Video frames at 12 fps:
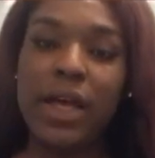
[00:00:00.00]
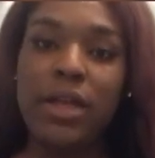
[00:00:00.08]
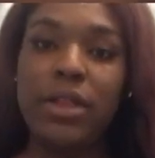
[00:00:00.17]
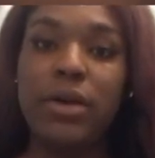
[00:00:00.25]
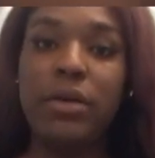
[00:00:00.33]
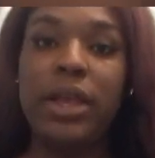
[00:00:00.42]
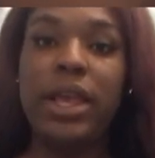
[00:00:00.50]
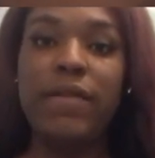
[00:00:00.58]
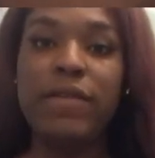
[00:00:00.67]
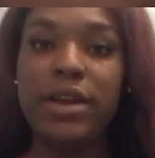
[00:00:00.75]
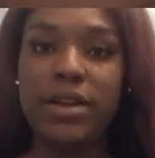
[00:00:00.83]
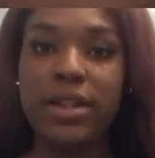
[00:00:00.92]
So
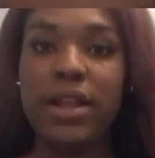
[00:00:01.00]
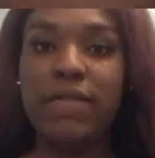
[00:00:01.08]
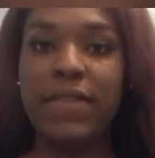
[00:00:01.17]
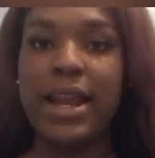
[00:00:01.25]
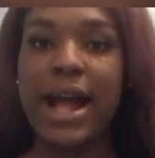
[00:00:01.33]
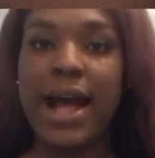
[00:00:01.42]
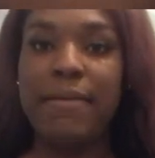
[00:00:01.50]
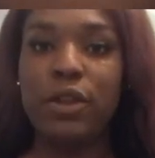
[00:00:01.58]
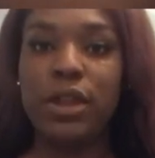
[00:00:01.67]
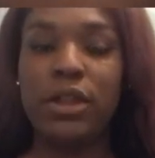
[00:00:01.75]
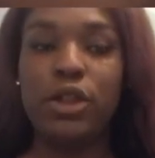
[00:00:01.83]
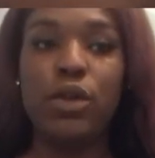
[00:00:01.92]
give yourself that
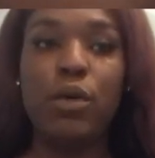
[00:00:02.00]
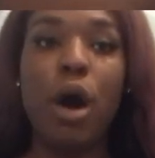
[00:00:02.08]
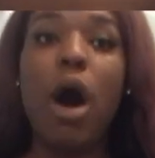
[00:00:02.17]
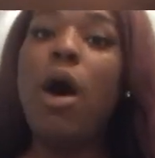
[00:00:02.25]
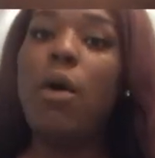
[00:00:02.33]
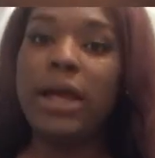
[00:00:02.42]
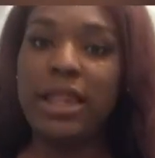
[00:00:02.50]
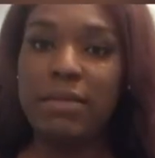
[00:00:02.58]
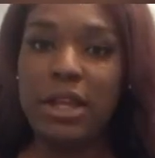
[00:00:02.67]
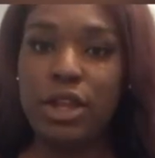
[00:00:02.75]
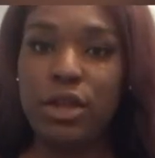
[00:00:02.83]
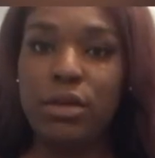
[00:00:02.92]
option to always
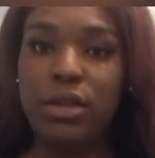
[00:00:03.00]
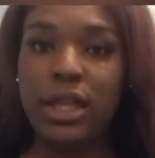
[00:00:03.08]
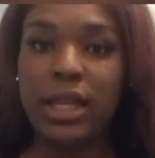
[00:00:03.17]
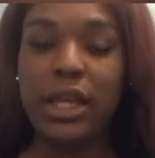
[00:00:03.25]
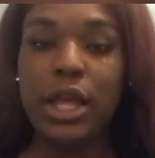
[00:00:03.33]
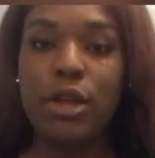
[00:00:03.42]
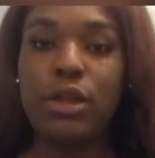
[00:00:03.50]
be choosing,